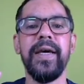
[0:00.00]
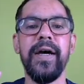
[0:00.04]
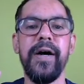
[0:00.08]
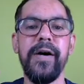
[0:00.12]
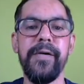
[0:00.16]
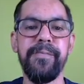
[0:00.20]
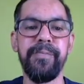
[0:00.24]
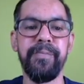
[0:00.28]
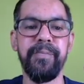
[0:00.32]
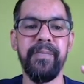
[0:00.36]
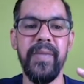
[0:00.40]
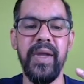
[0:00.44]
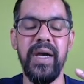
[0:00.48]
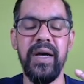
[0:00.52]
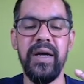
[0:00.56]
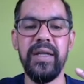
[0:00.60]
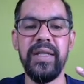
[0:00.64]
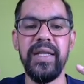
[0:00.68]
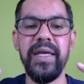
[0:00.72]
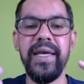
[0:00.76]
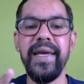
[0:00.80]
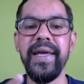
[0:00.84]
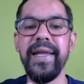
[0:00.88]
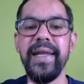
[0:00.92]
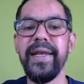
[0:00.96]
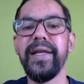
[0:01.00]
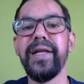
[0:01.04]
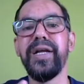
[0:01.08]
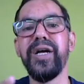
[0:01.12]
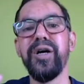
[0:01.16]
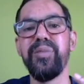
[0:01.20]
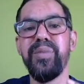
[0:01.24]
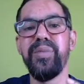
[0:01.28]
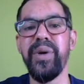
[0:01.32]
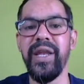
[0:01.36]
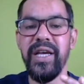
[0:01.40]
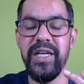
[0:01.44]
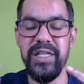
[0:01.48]
the
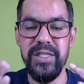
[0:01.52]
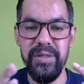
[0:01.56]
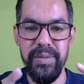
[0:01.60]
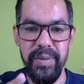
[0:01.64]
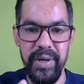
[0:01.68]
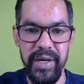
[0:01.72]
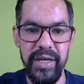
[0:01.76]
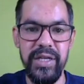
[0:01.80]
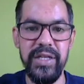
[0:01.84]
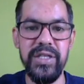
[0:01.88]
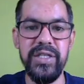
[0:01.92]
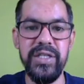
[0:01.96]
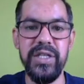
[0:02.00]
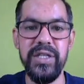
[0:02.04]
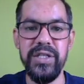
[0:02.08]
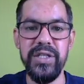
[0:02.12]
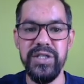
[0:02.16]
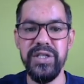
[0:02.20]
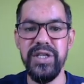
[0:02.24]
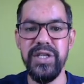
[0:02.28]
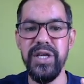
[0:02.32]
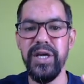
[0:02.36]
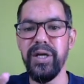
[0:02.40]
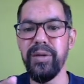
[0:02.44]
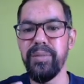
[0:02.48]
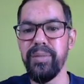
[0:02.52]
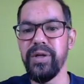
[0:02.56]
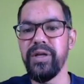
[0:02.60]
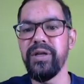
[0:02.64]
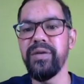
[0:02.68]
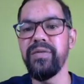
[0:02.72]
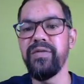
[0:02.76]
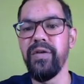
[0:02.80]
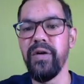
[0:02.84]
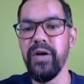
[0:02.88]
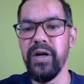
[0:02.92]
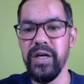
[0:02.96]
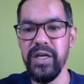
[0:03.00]
income and expenditure
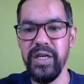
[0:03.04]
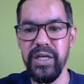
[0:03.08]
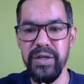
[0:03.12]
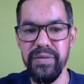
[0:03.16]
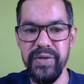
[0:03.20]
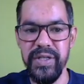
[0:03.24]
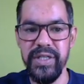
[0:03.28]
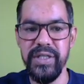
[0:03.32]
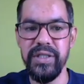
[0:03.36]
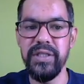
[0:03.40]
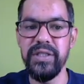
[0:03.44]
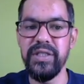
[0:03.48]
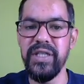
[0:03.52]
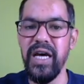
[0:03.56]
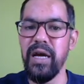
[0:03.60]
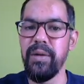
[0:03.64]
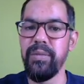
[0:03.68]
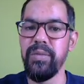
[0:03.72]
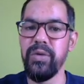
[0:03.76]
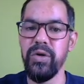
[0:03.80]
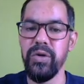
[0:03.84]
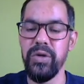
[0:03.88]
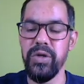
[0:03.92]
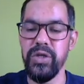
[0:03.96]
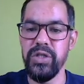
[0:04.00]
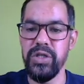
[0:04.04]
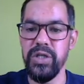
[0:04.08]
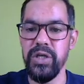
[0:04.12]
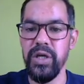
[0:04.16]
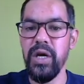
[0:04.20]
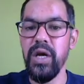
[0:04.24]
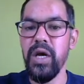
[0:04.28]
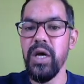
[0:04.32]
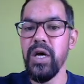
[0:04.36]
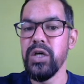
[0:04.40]
statement for a given time duration.